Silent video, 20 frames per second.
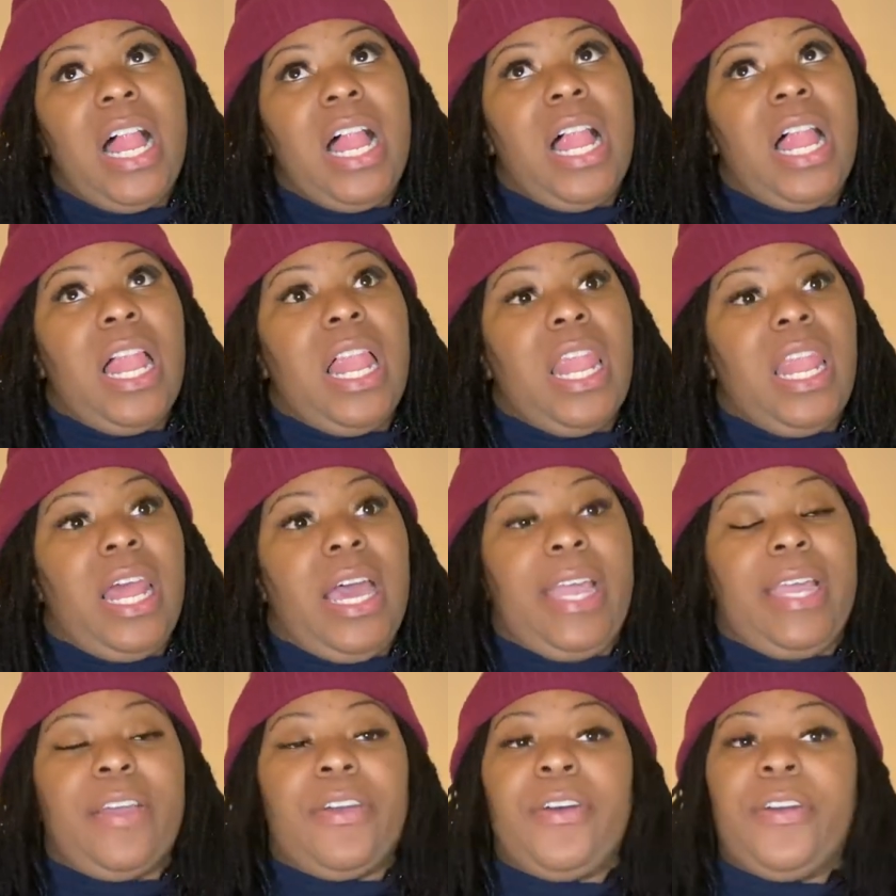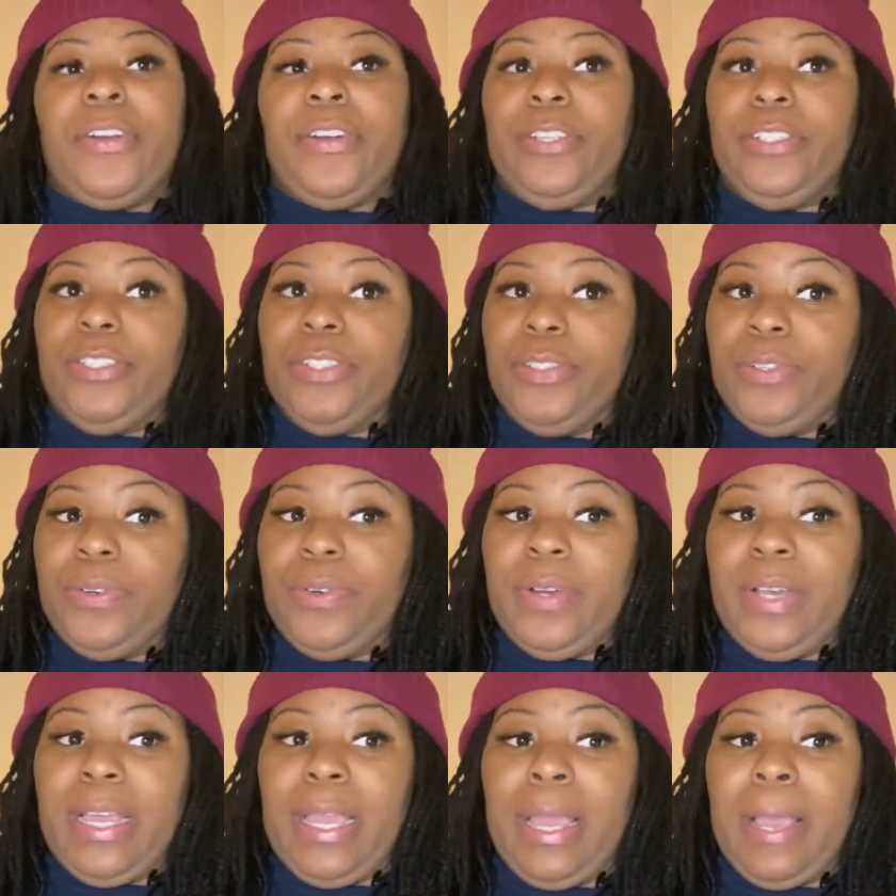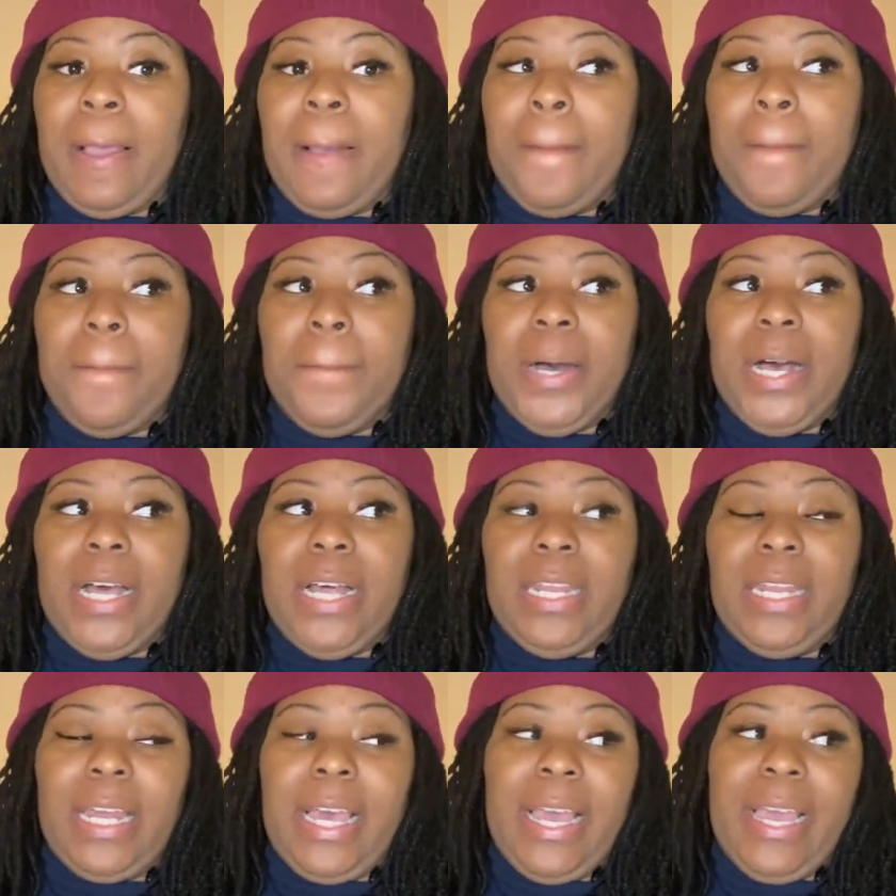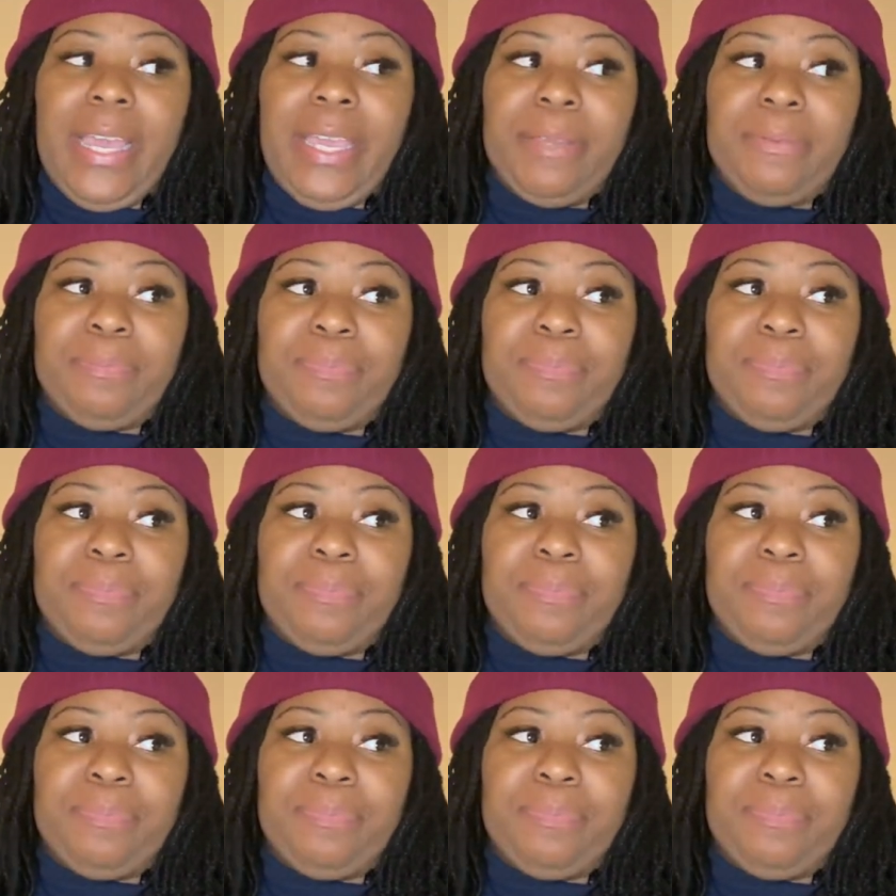like or enjoy. But like,